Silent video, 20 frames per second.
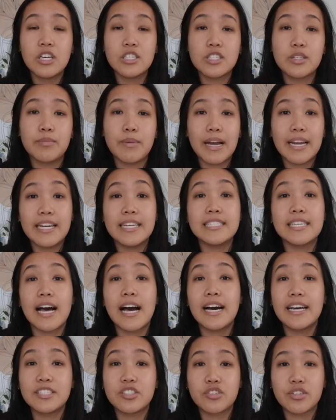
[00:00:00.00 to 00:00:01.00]
So mine is
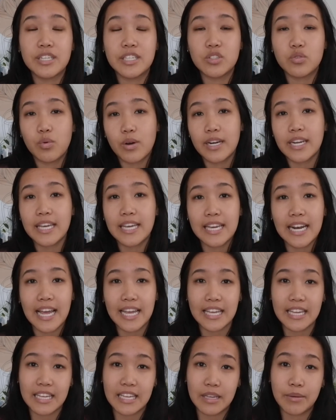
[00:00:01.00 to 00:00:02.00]
120 and I
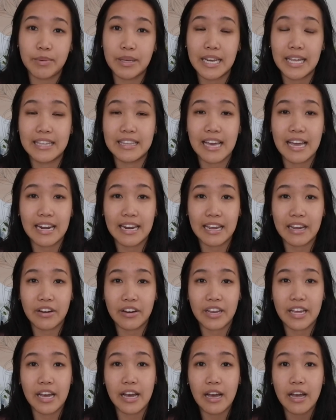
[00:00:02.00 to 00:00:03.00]
can keep it in that
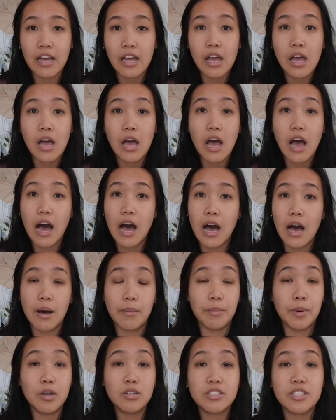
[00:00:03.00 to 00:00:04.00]
area.
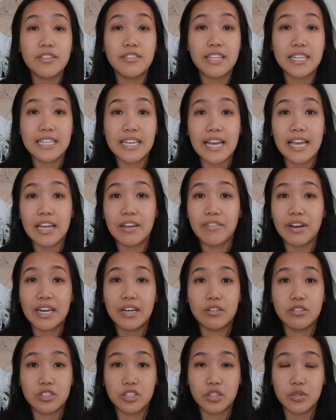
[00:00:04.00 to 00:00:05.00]
Most of the day, if I
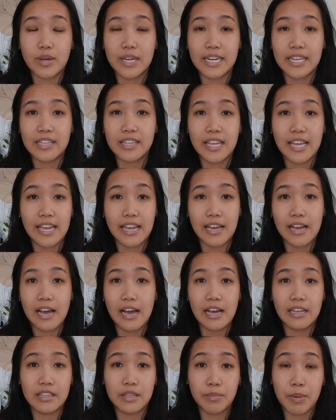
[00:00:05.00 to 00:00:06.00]
don't do anything,
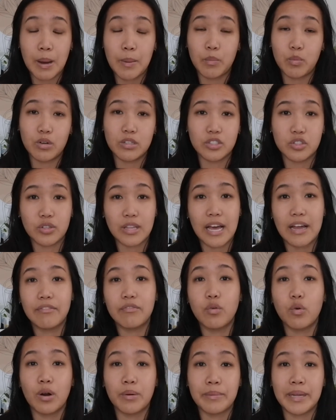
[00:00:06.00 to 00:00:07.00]
the pump will do that
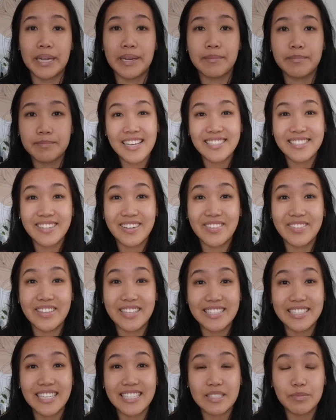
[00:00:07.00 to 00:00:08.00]
for me. So
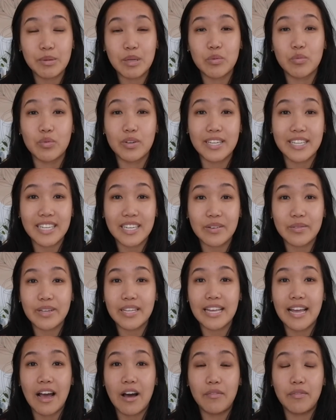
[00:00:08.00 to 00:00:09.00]
this has been
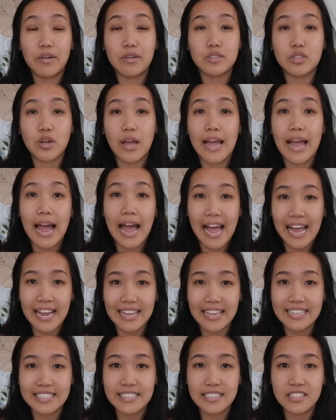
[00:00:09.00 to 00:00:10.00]
really helpful, so I
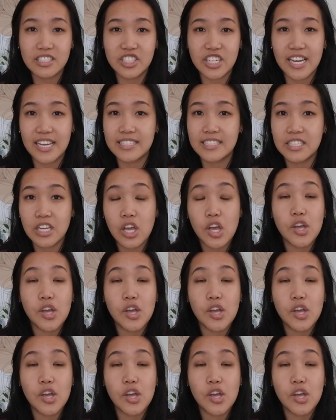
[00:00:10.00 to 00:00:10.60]
highly suggest